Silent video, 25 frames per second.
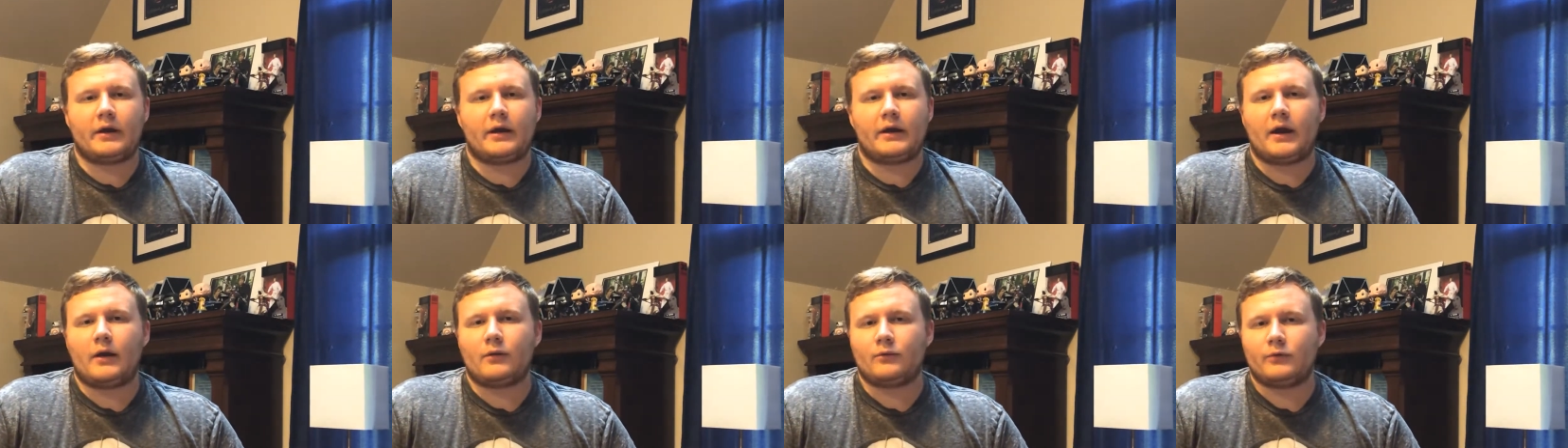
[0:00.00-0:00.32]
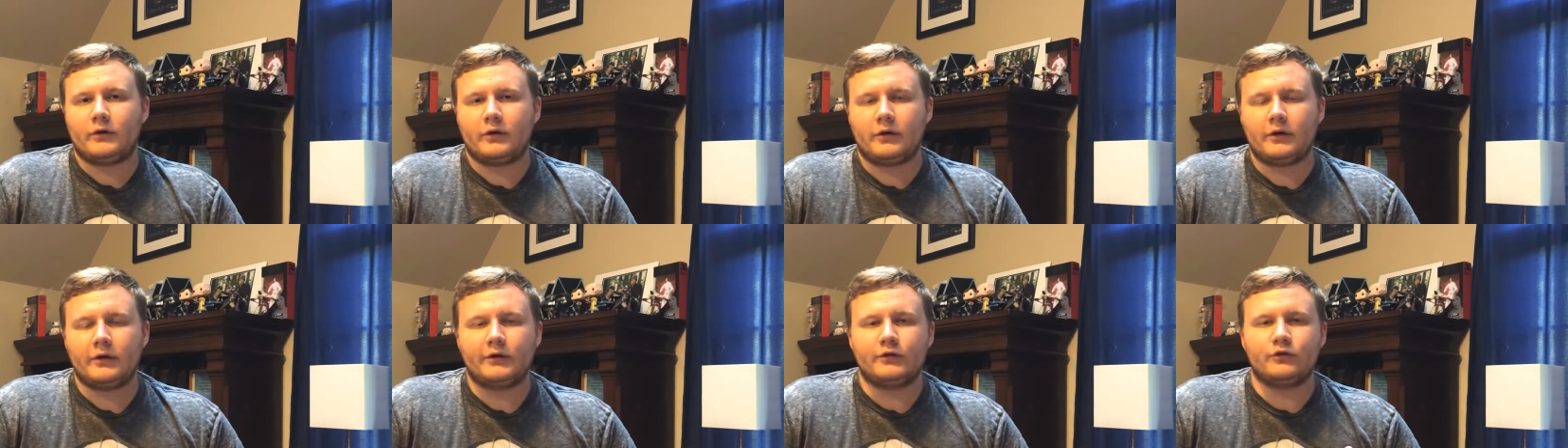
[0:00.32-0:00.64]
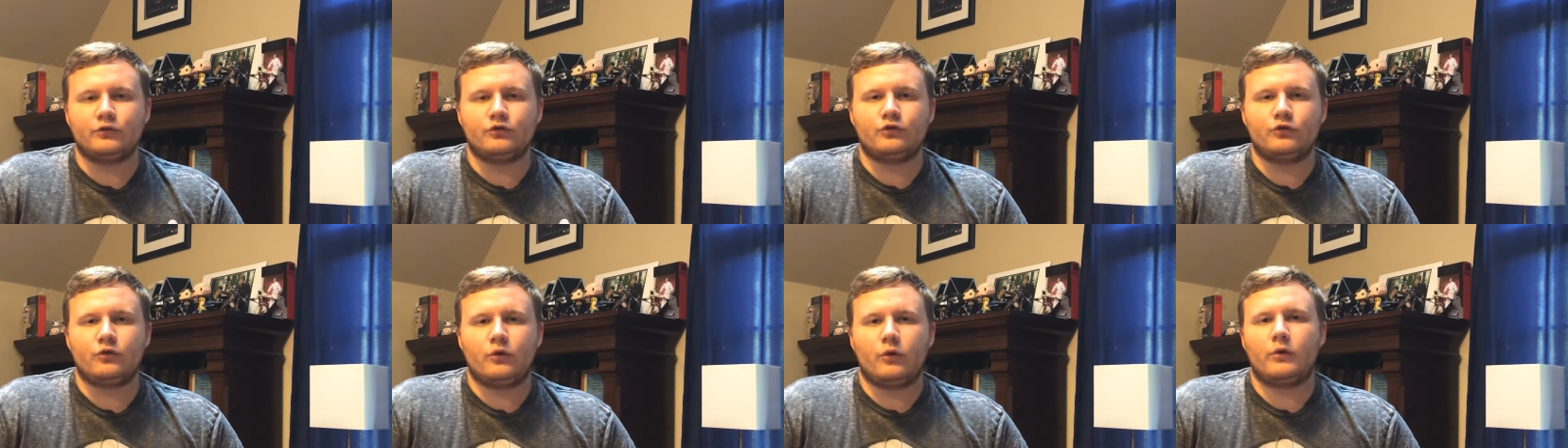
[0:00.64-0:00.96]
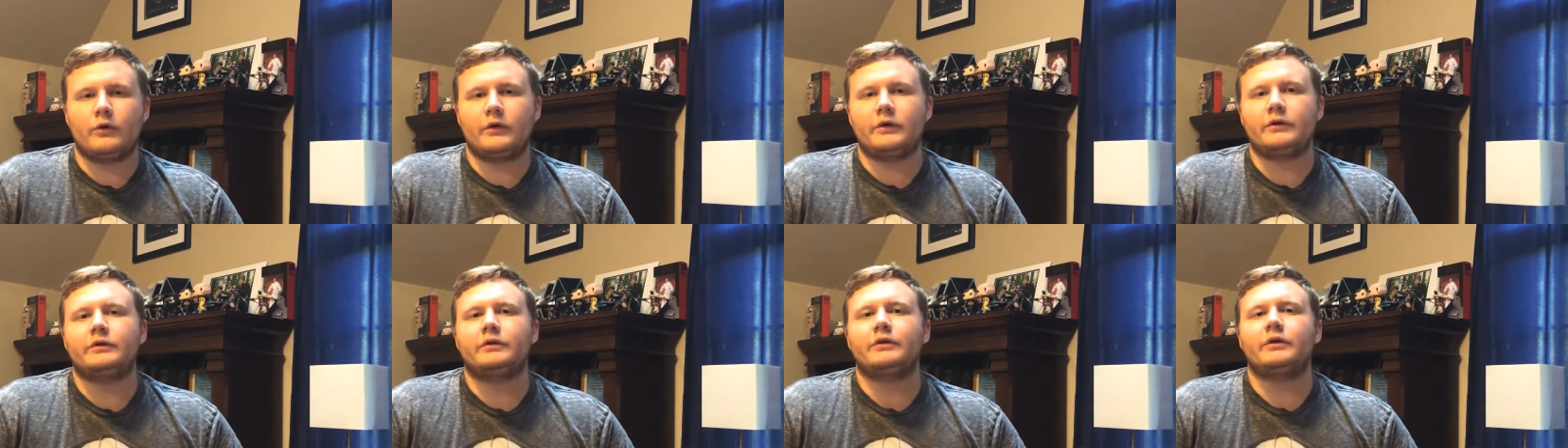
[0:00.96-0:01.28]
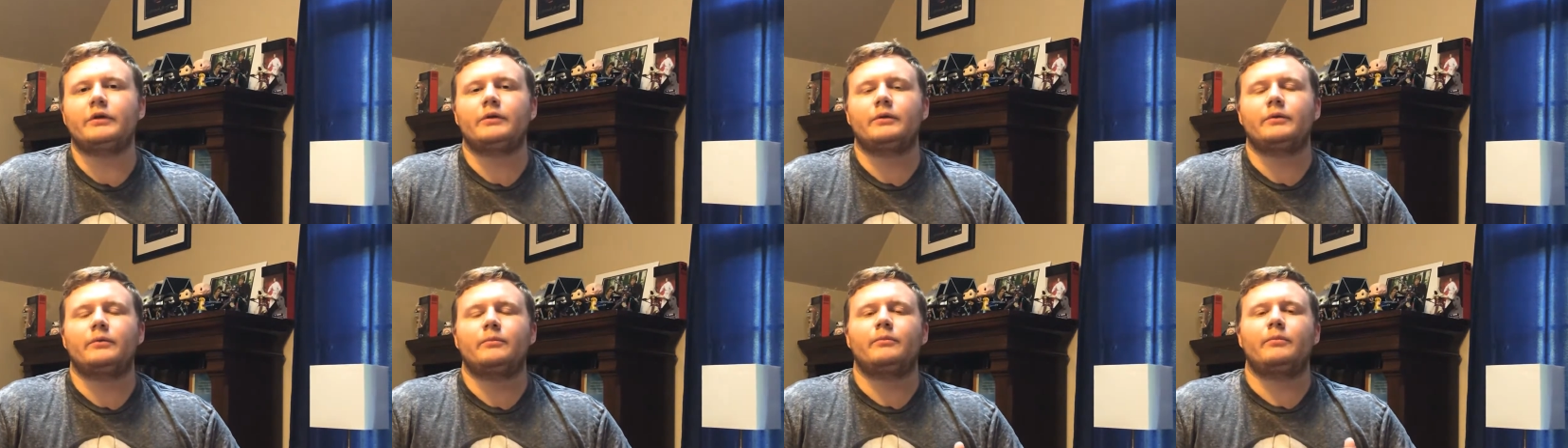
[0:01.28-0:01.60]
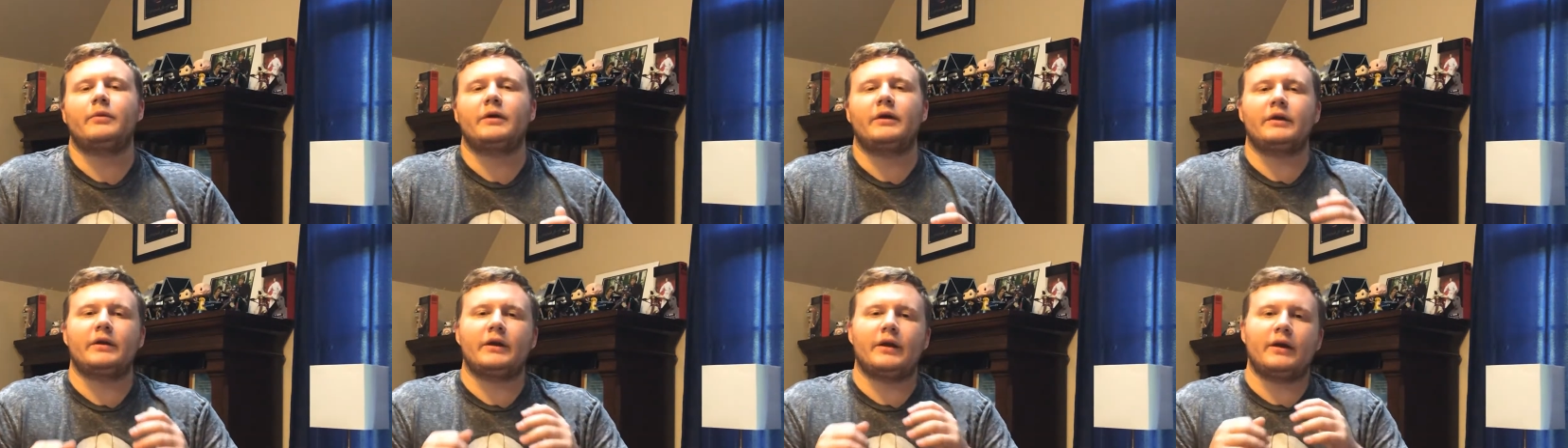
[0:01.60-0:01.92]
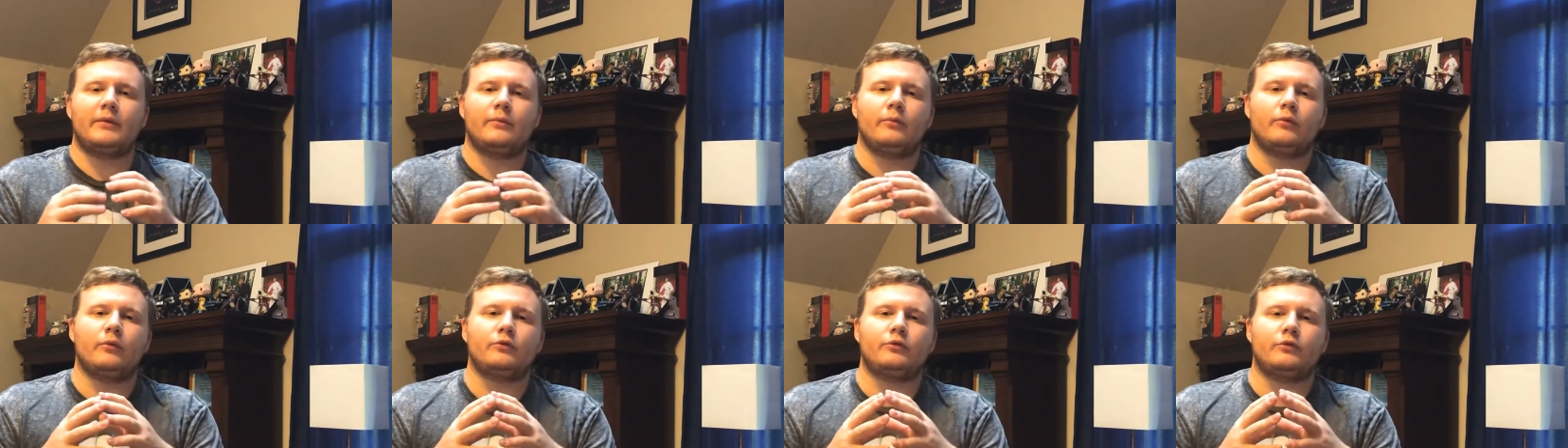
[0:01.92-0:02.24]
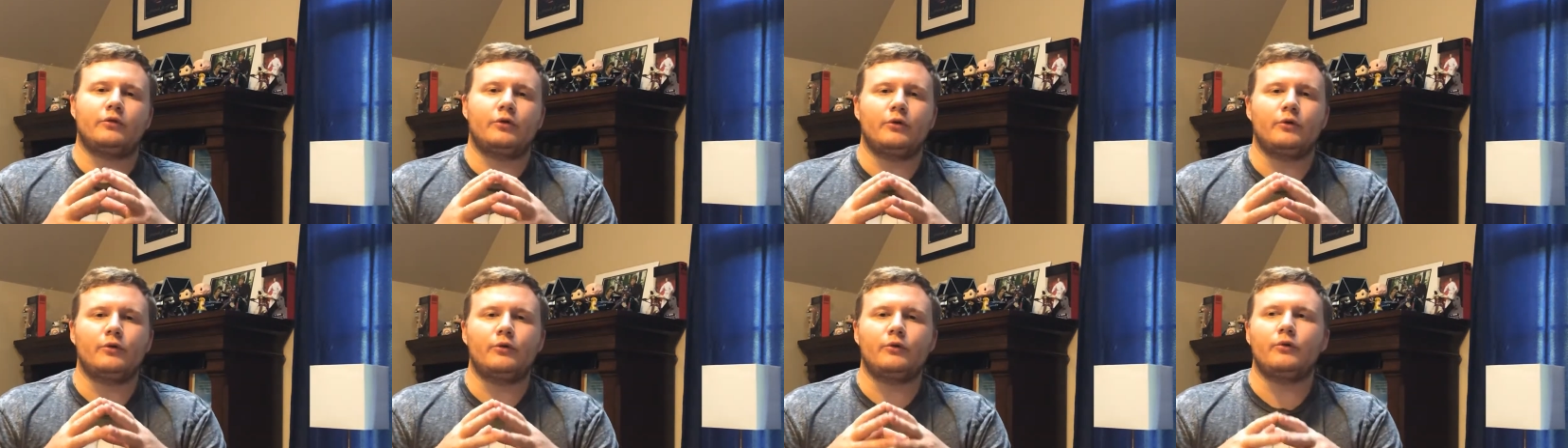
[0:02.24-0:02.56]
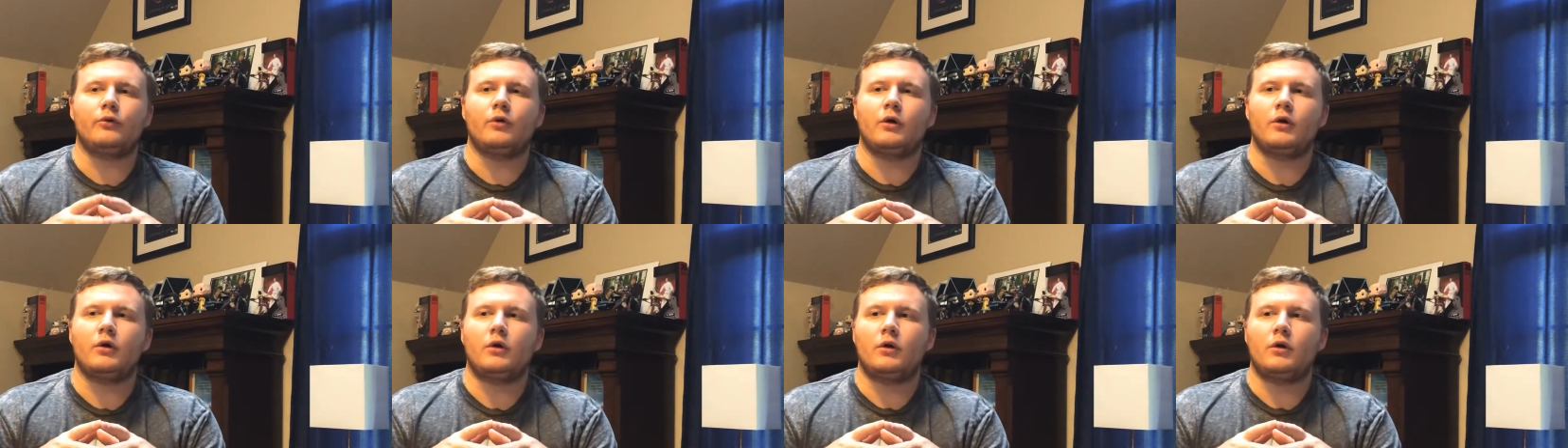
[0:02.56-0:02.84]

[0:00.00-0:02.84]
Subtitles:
and I really enjoyed being able to